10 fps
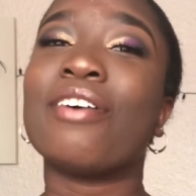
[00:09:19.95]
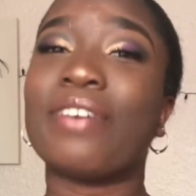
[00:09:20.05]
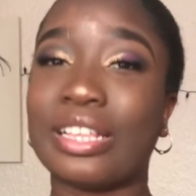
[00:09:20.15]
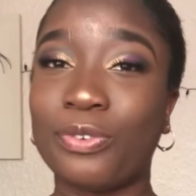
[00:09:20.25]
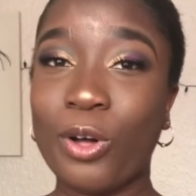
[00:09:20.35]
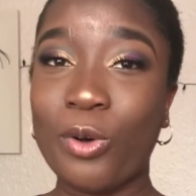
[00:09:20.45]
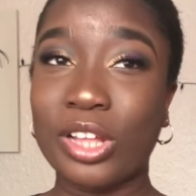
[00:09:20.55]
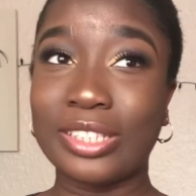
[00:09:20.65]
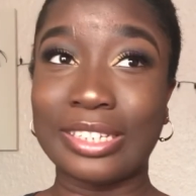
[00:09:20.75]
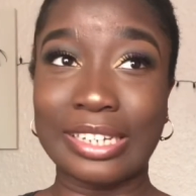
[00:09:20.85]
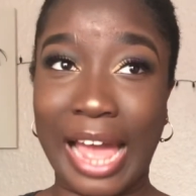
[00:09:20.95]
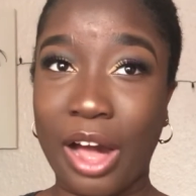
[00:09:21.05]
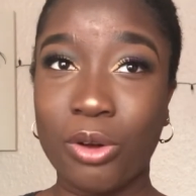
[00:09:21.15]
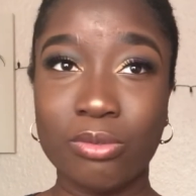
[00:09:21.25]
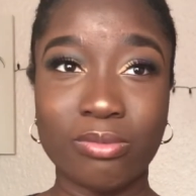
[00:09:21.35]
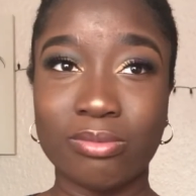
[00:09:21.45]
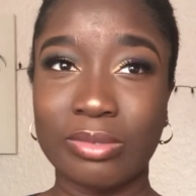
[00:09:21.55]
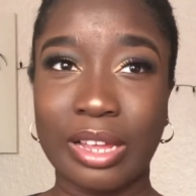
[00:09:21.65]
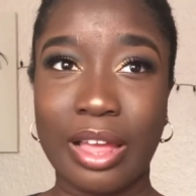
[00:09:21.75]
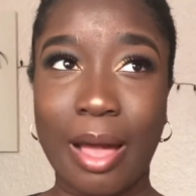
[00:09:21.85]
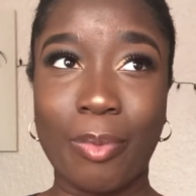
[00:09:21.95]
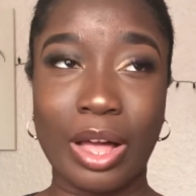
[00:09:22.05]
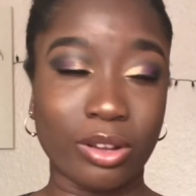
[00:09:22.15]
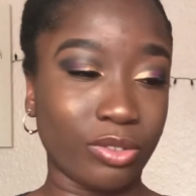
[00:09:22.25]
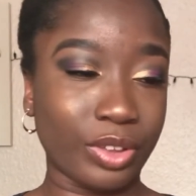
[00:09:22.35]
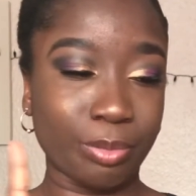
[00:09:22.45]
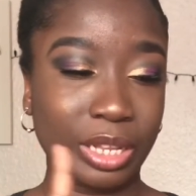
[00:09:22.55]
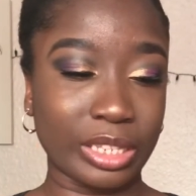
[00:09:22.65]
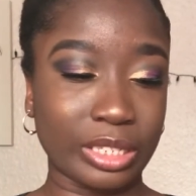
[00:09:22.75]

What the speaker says: fast forward to now, about November,